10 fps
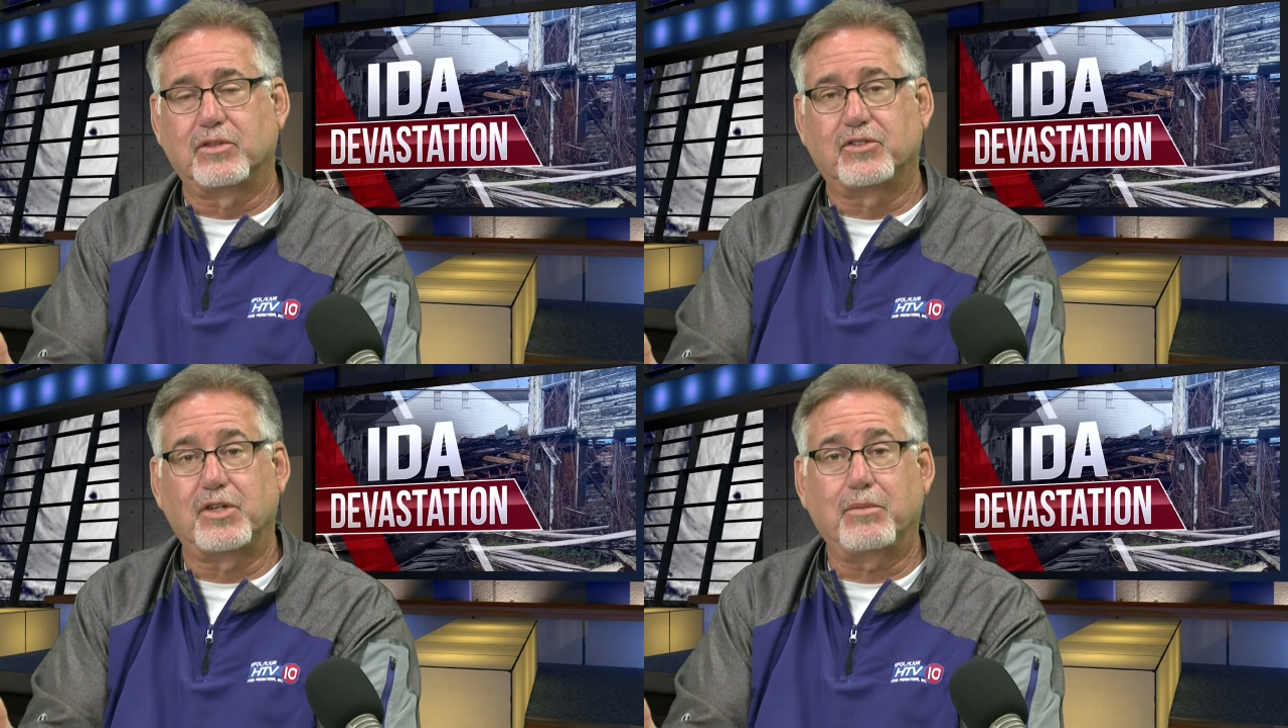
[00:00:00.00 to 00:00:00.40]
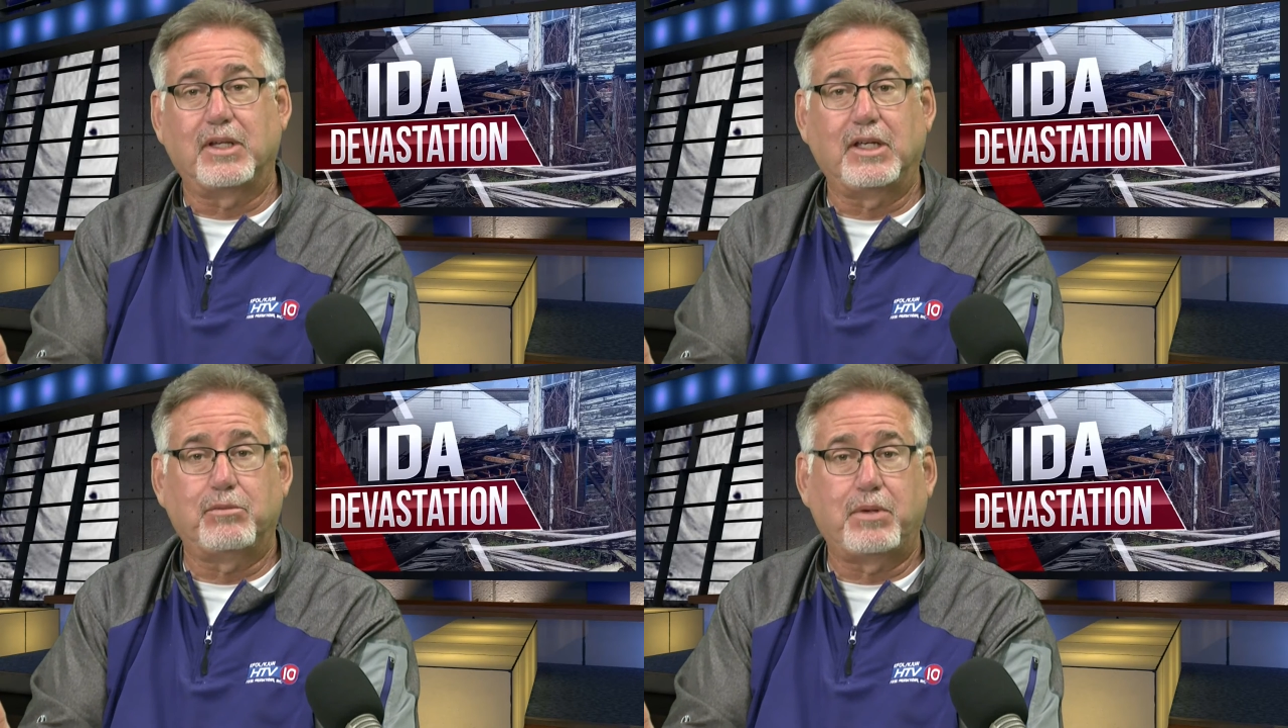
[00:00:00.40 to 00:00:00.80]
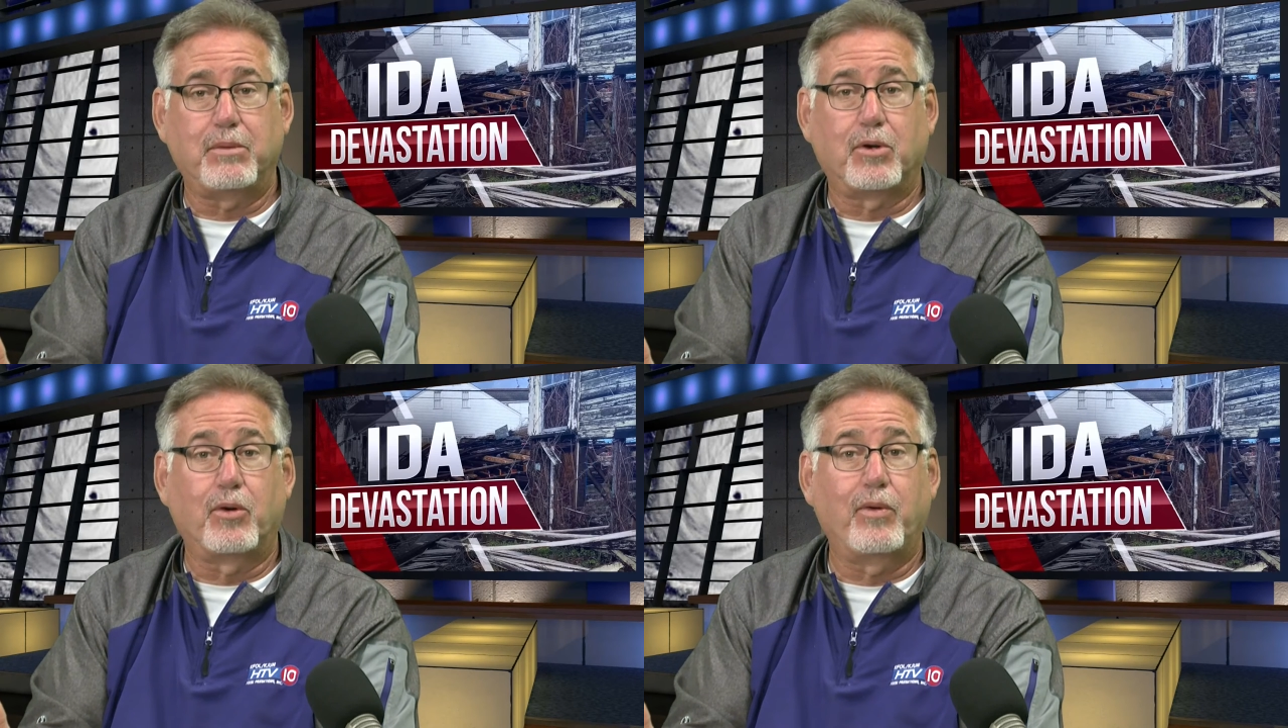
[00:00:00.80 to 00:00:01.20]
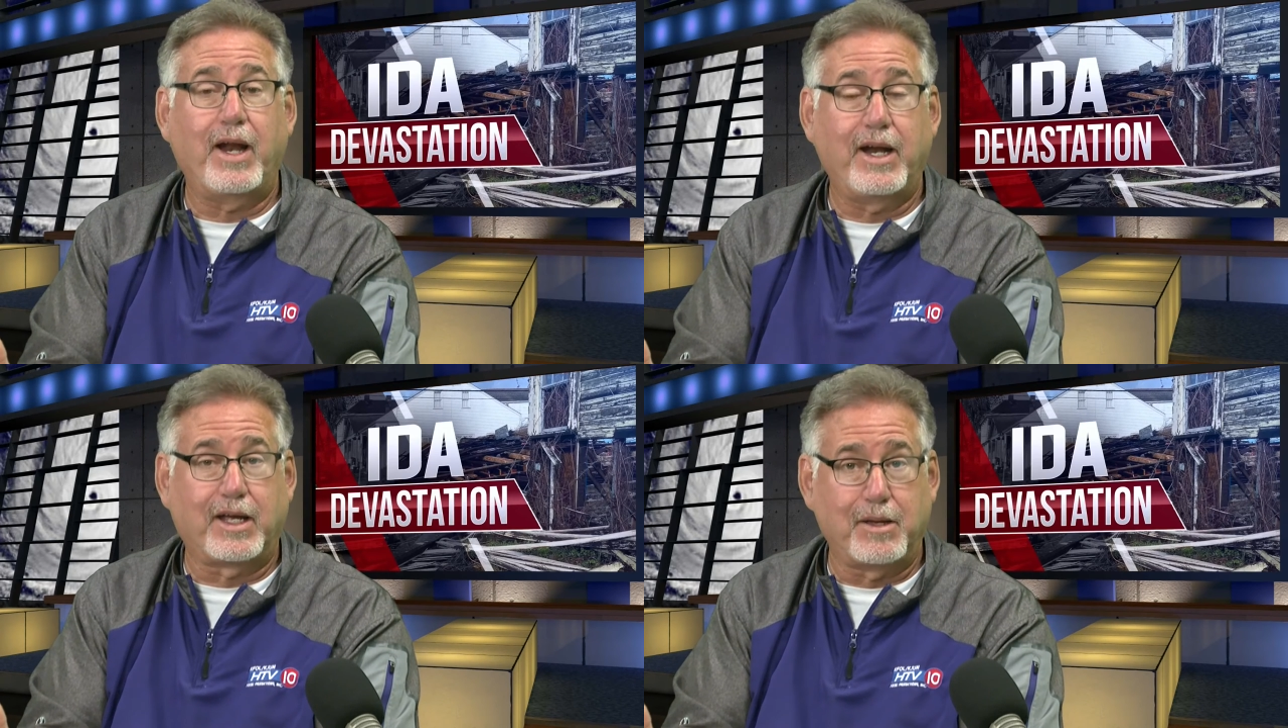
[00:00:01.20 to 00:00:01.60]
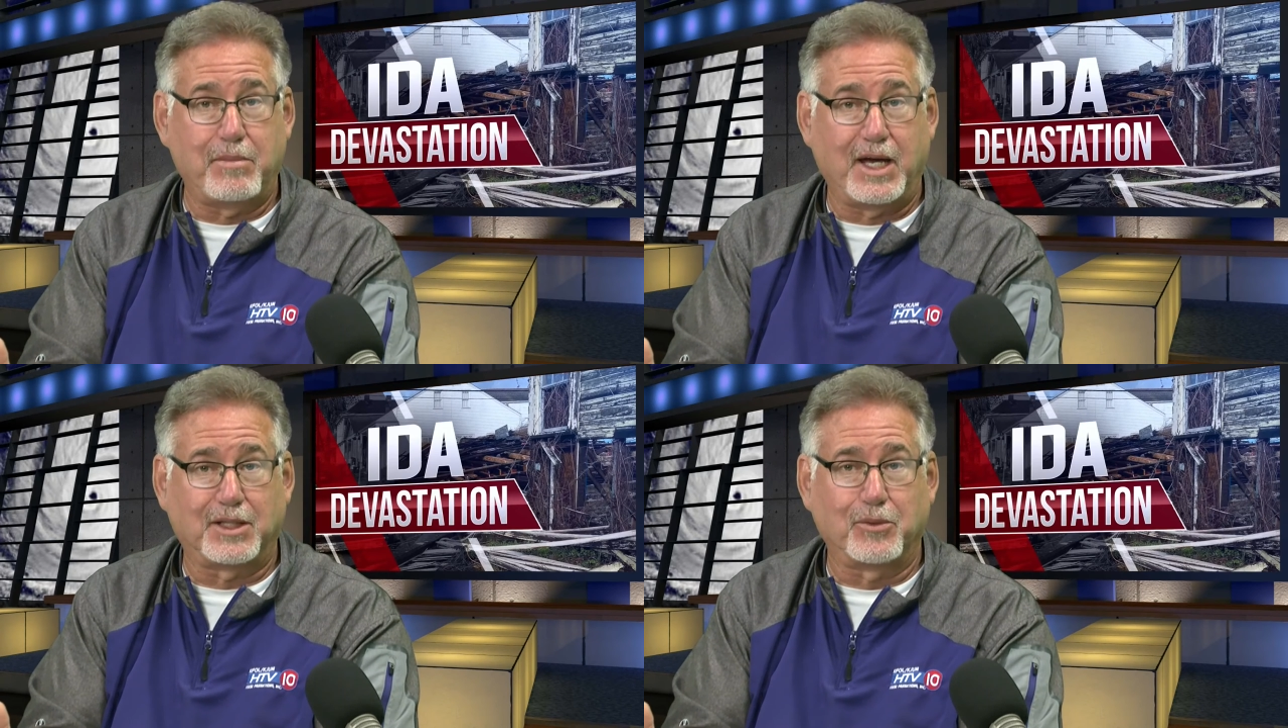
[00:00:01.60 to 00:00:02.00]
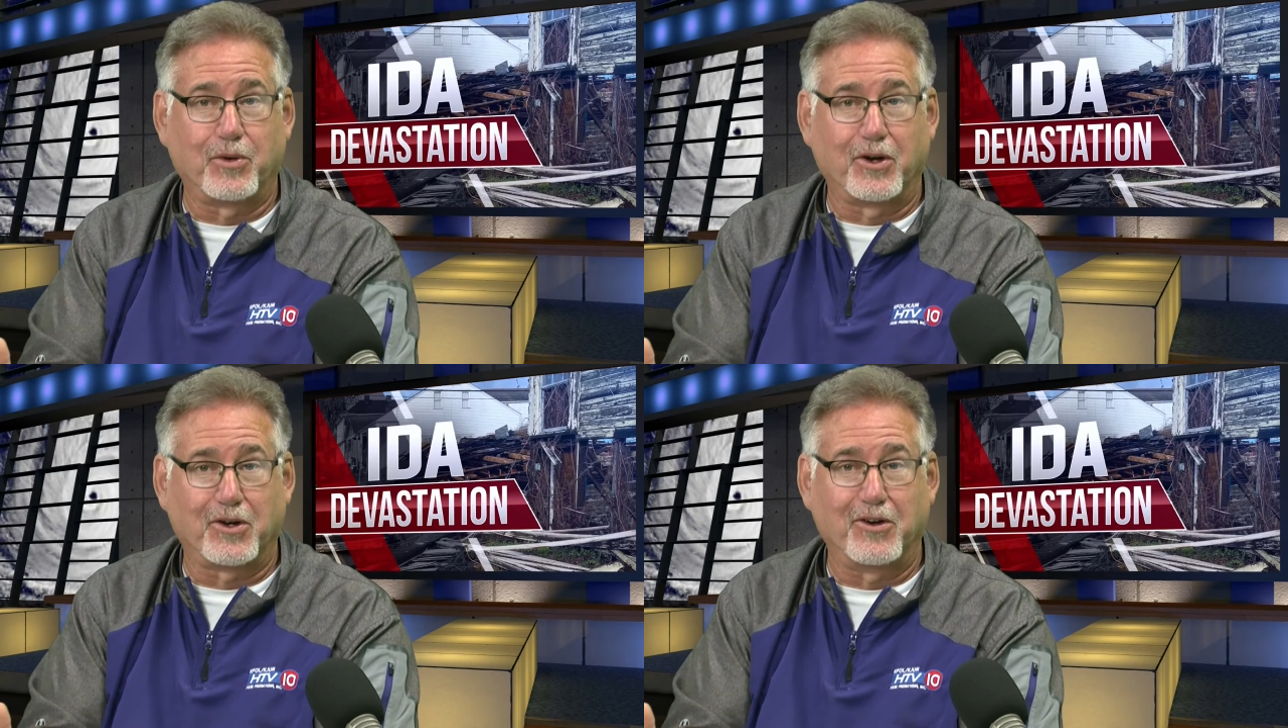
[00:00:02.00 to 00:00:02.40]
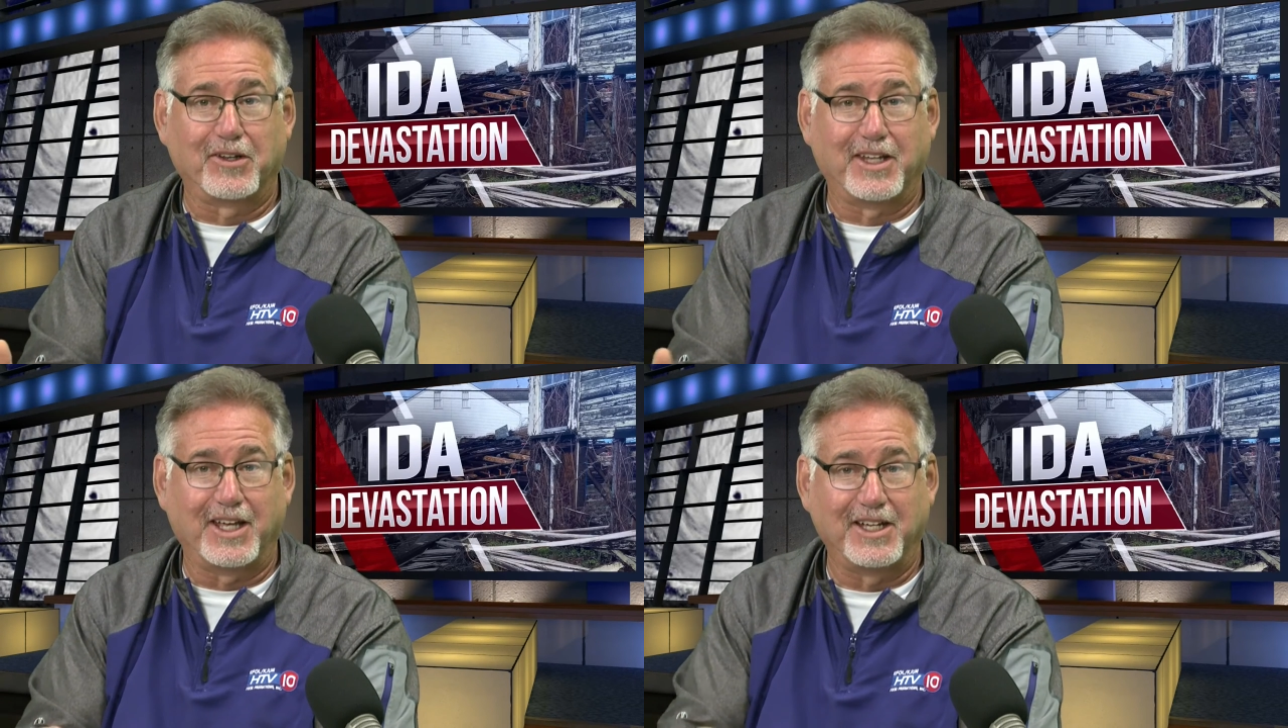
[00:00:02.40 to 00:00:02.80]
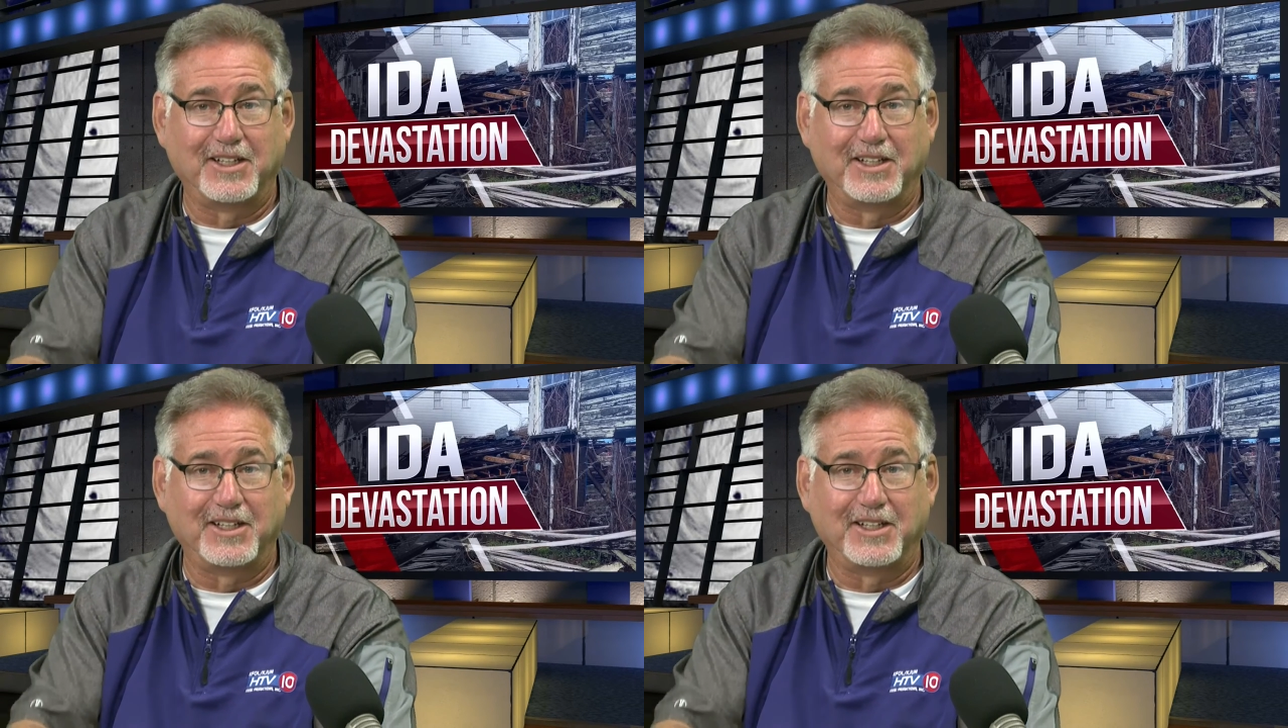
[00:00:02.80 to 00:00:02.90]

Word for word: some of these people are ready to get back to work, aren't they?